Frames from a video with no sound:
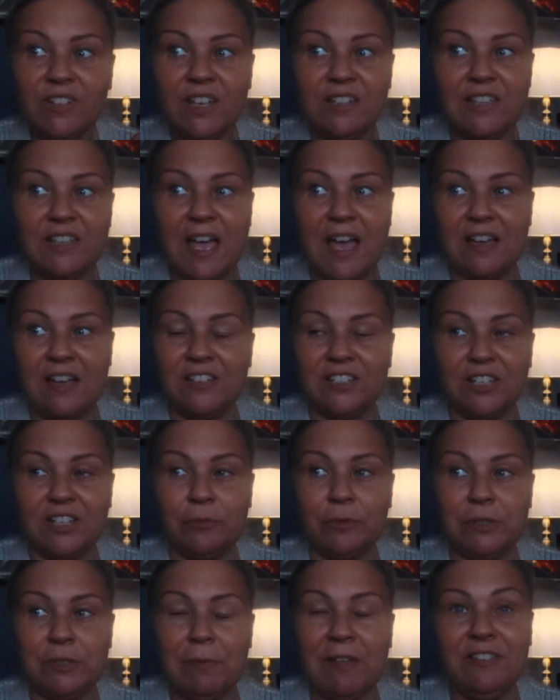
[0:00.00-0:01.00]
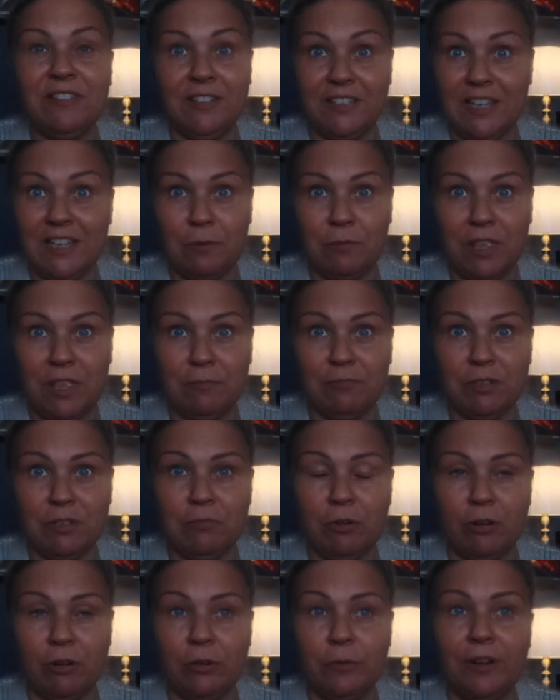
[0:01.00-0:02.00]
Yeah, so we're spending the day with him
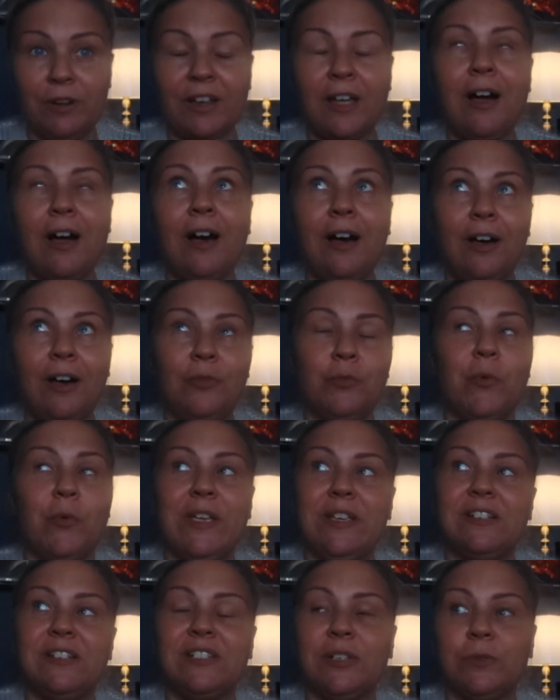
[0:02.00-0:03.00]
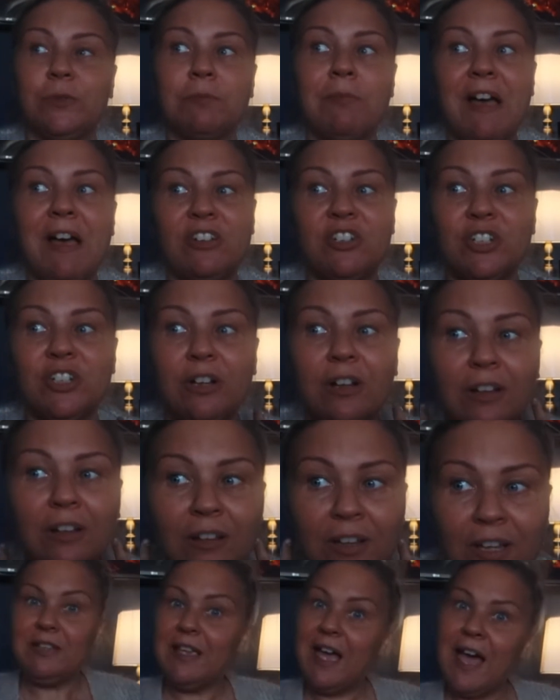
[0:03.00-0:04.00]
tomorrow and I can't wait, it's so
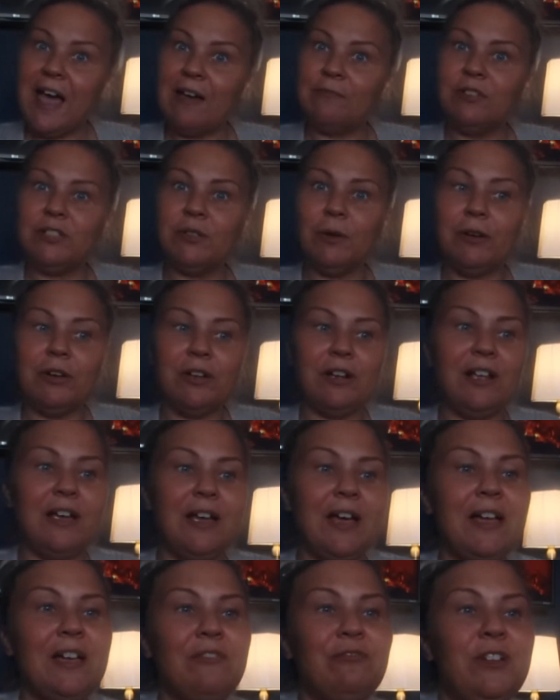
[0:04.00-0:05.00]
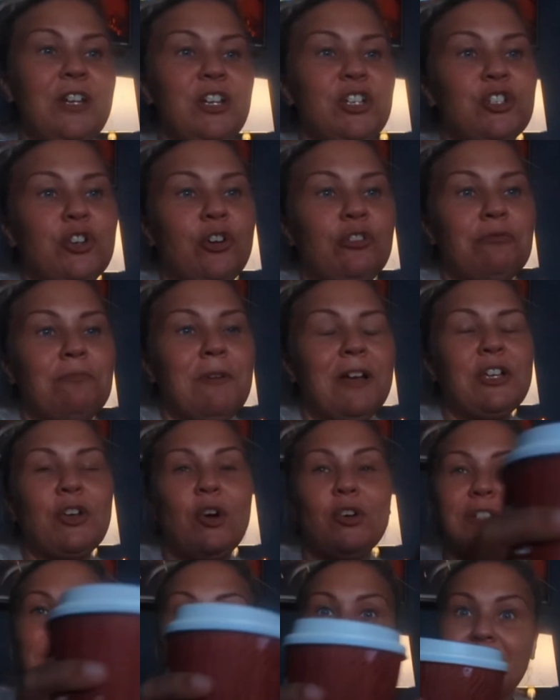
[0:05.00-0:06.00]
special. Yeah, so I'm gonna finish off my
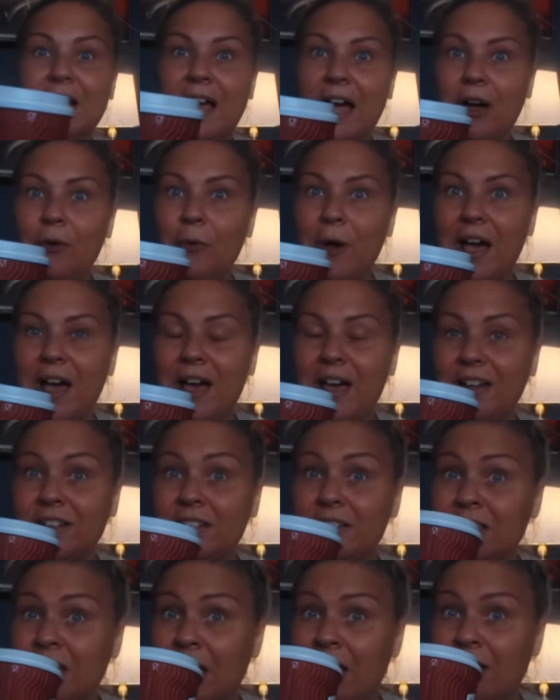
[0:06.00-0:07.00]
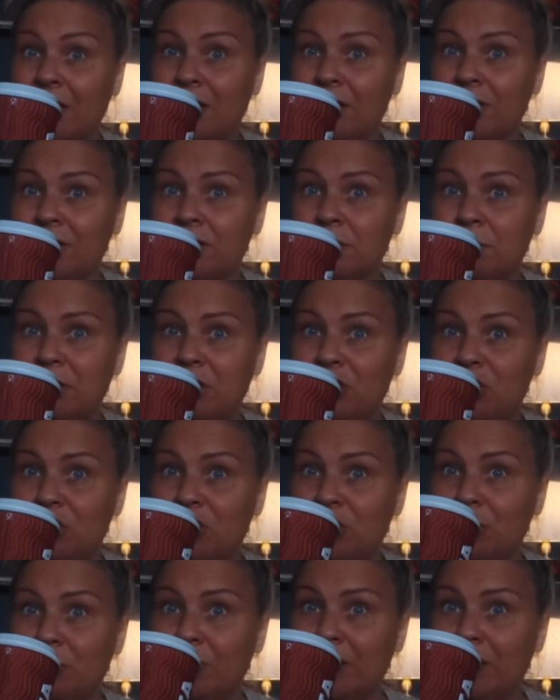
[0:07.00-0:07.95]
Costa now and I'll speak to you